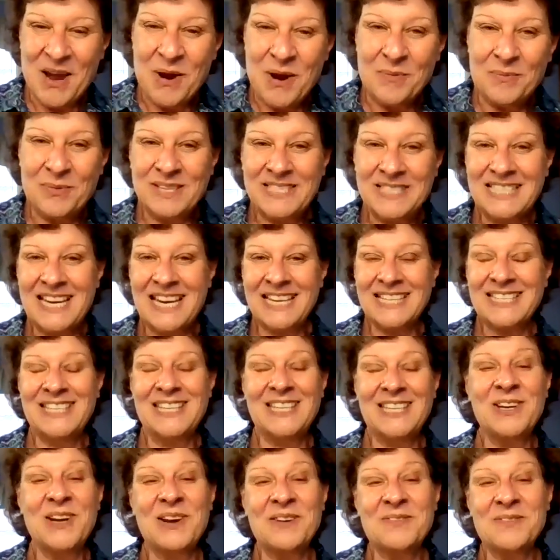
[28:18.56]

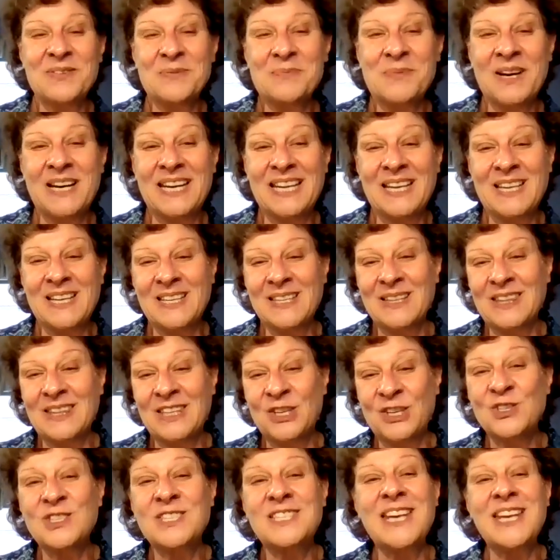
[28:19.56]
Protecting everybody,
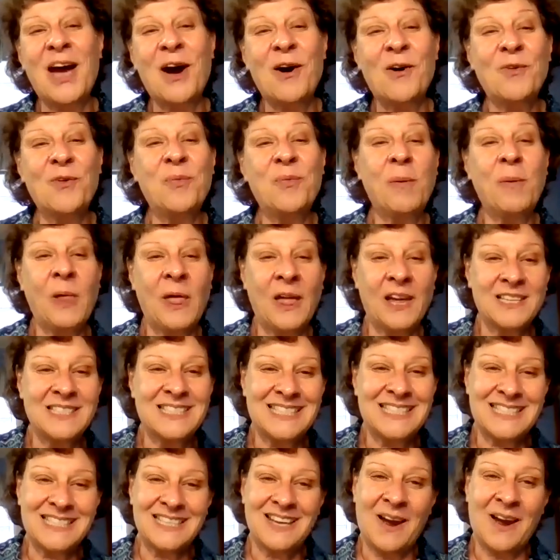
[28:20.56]
yourself
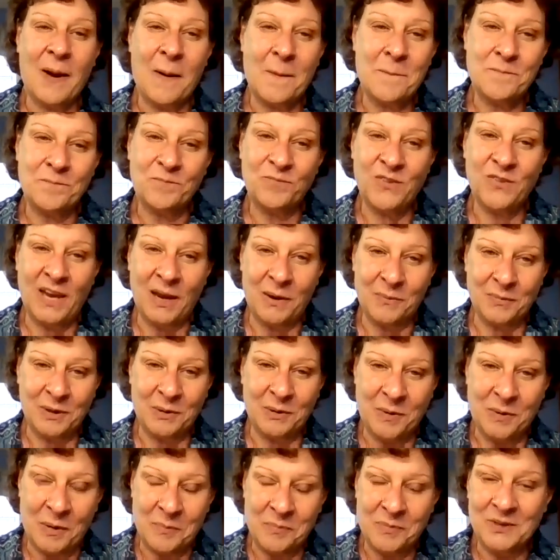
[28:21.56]
plus
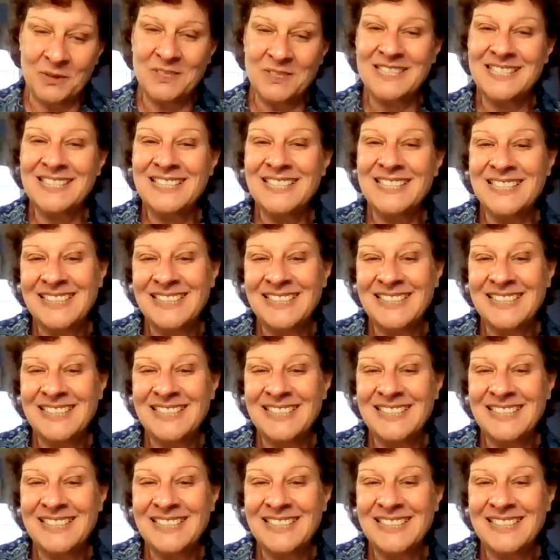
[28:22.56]
family members.